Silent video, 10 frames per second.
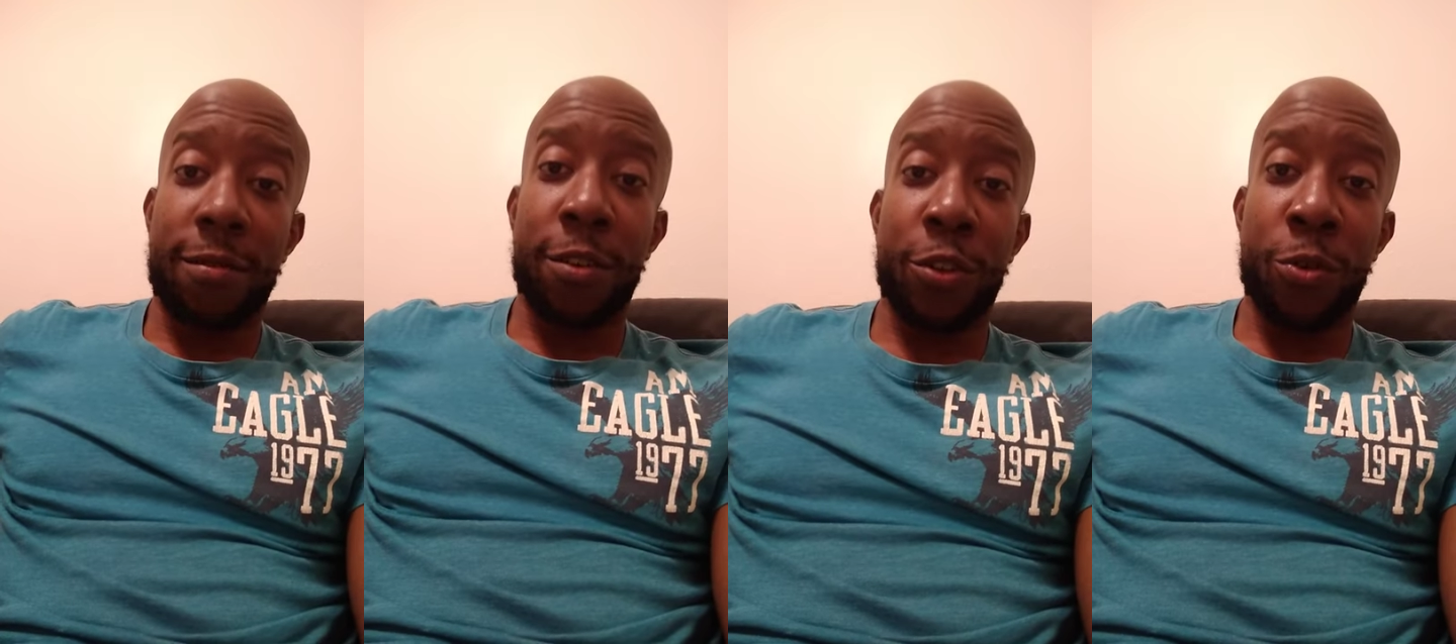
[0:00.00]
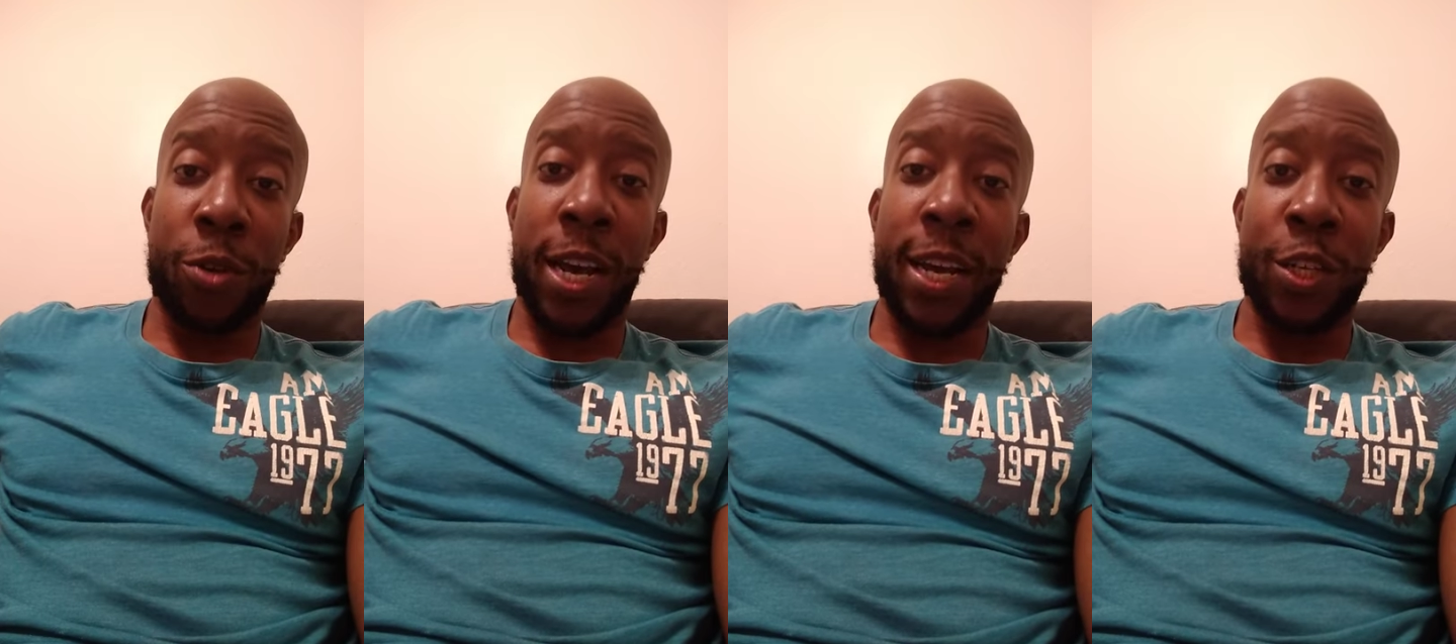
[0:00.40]
for you
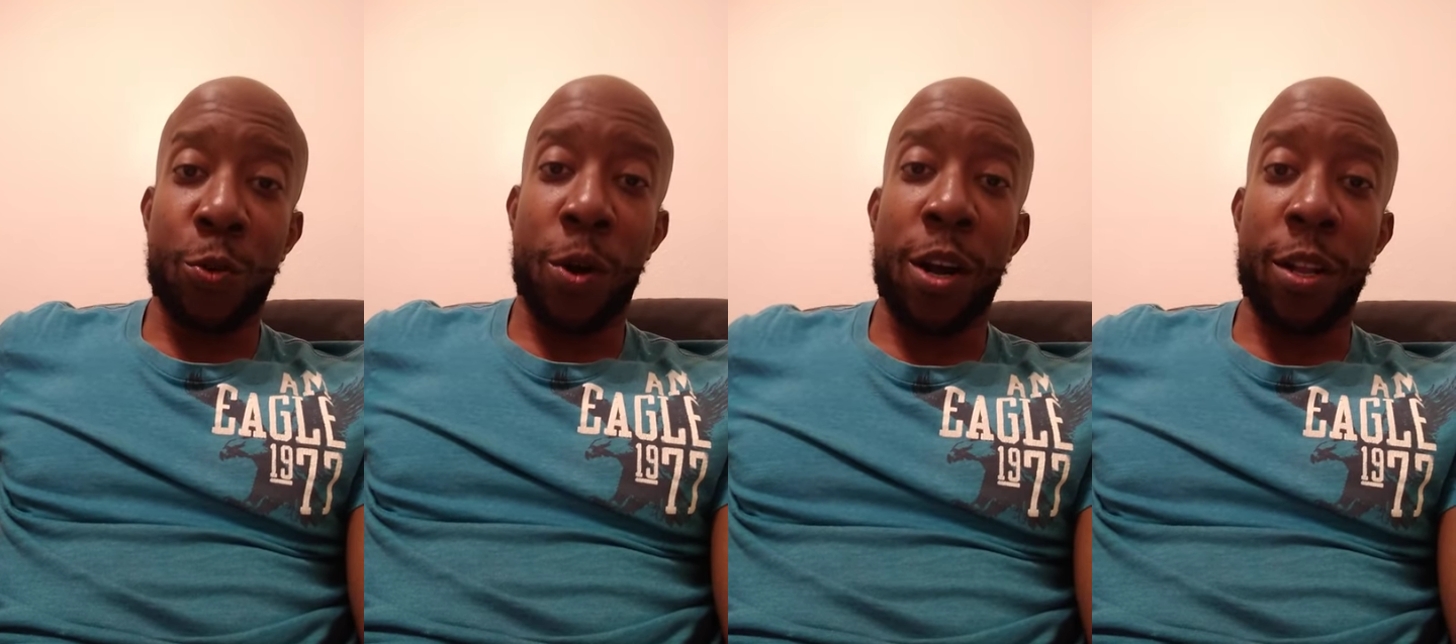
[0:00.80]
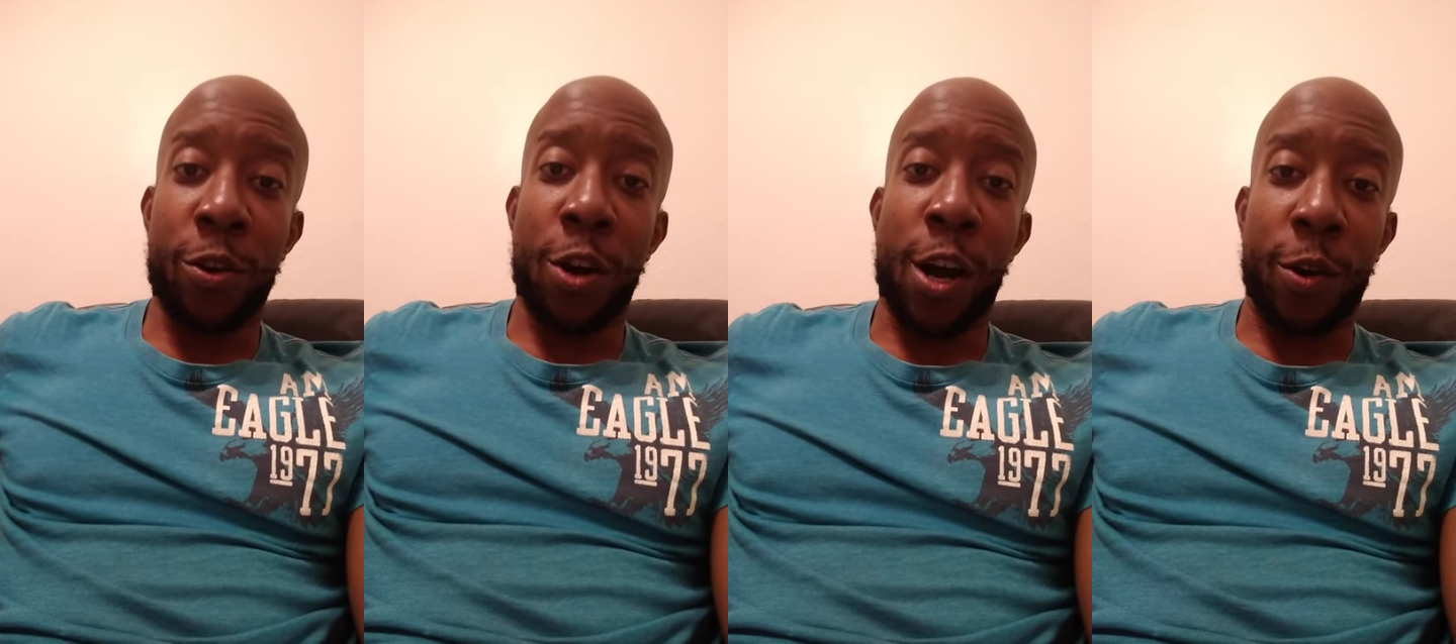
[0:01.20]
guys who are a
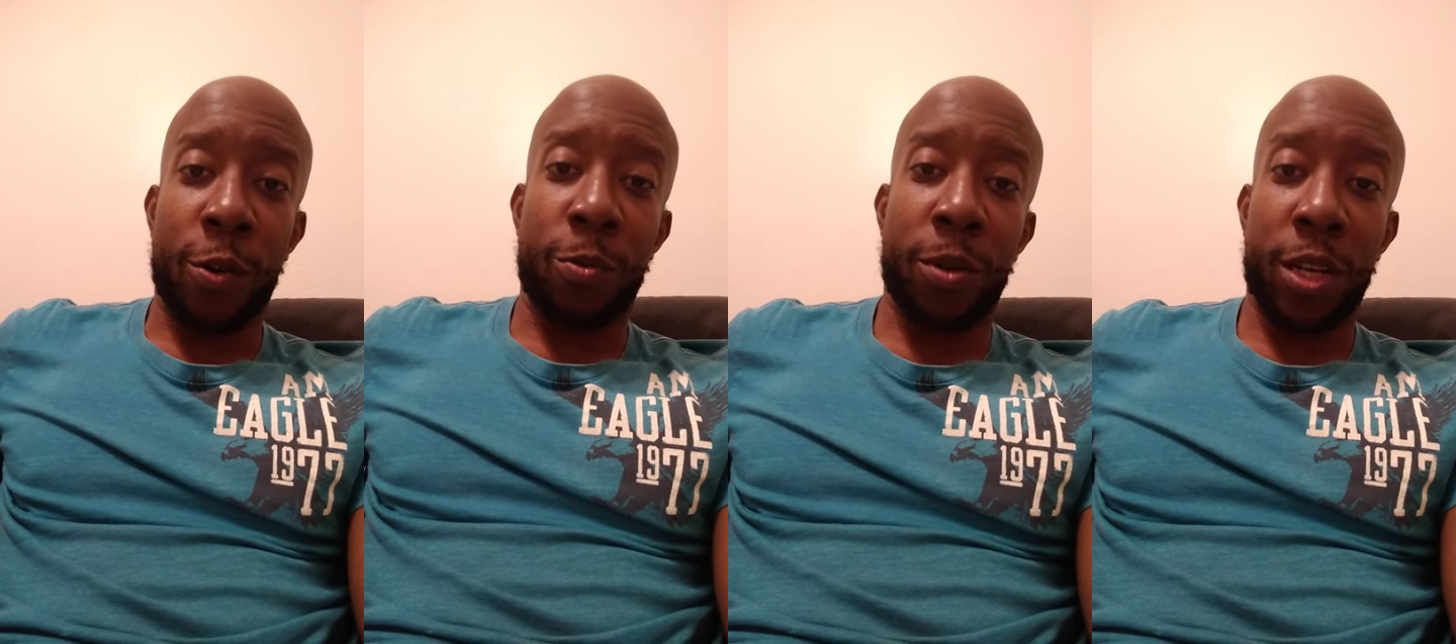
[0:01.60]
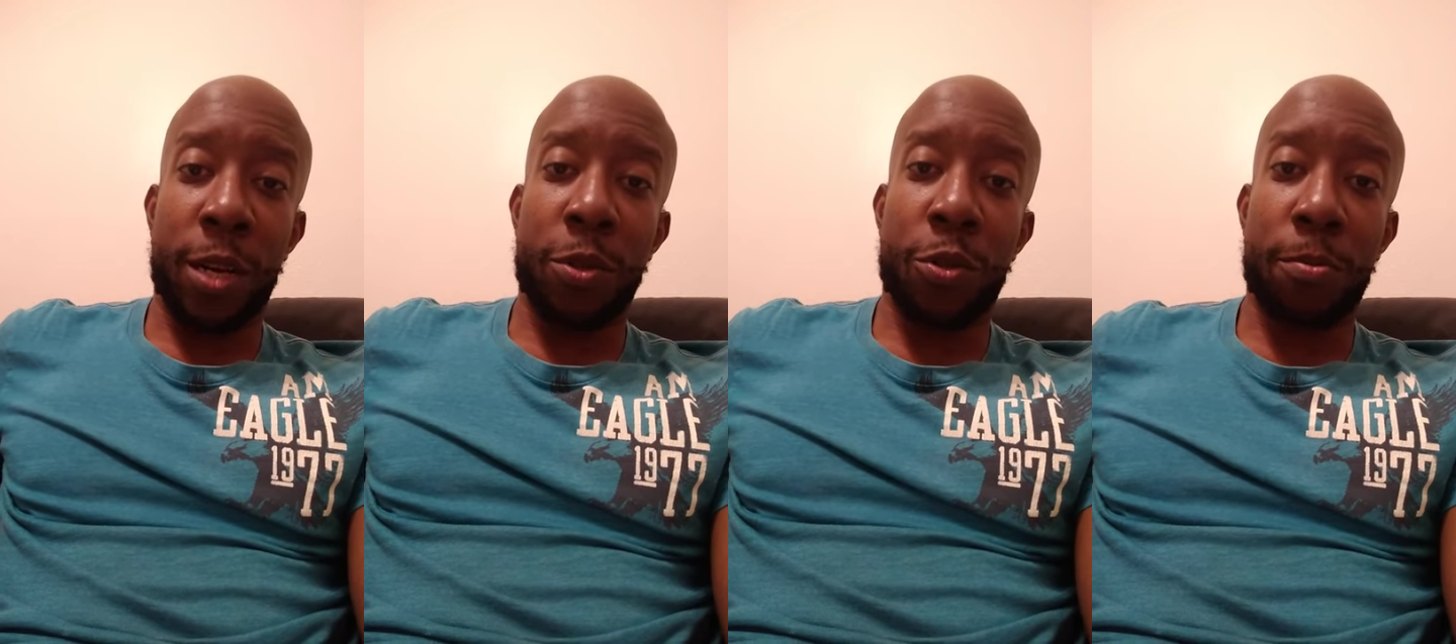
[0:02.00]
little awkward when it
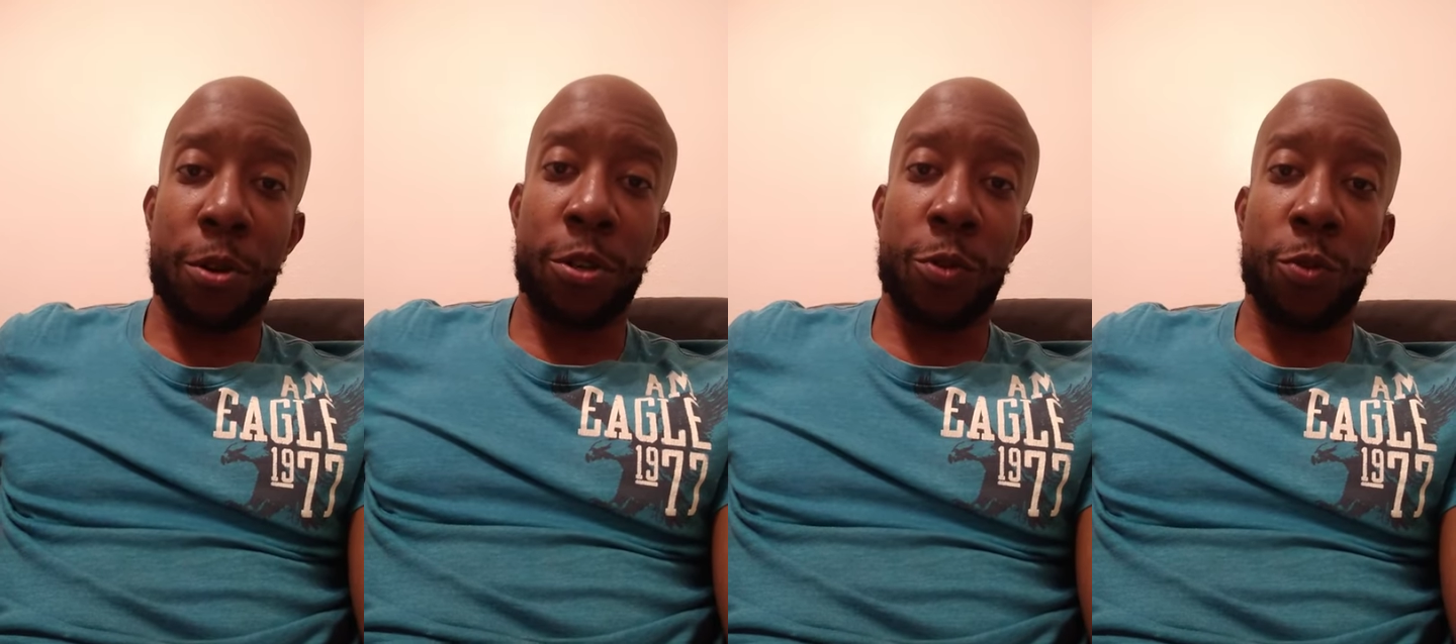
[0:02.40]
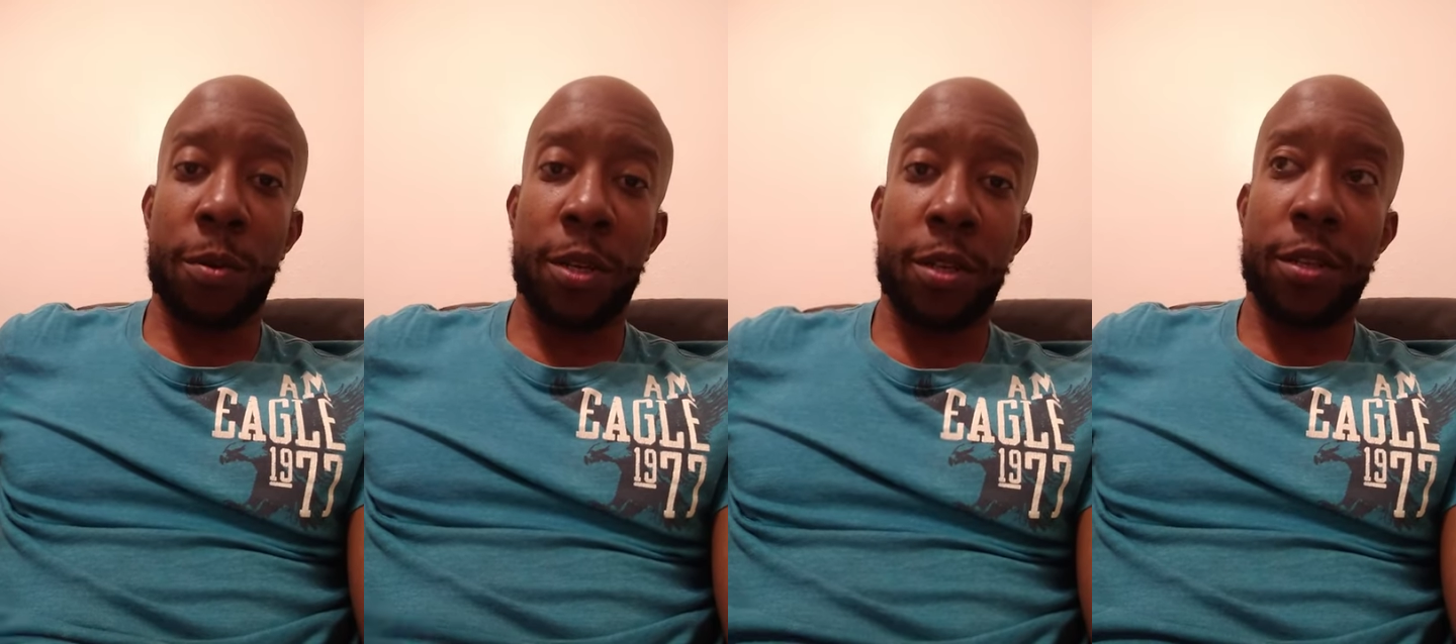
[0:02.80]
comes to approaching
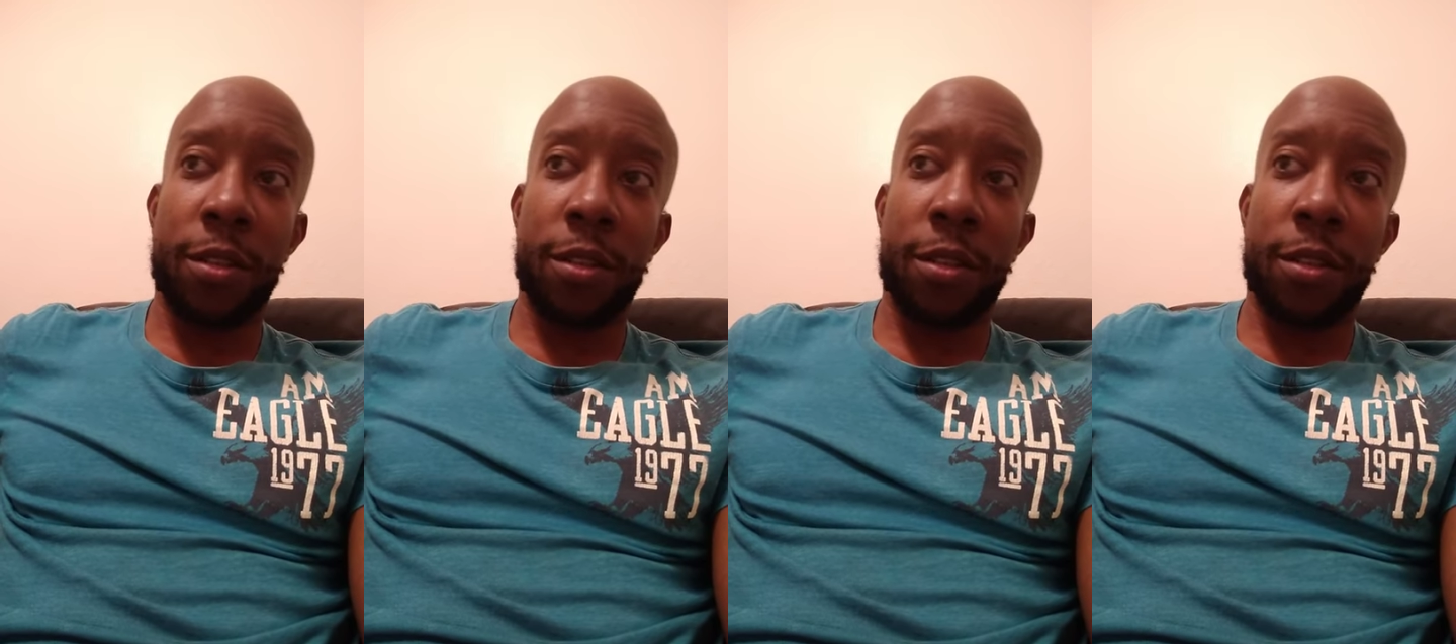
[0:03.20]
women.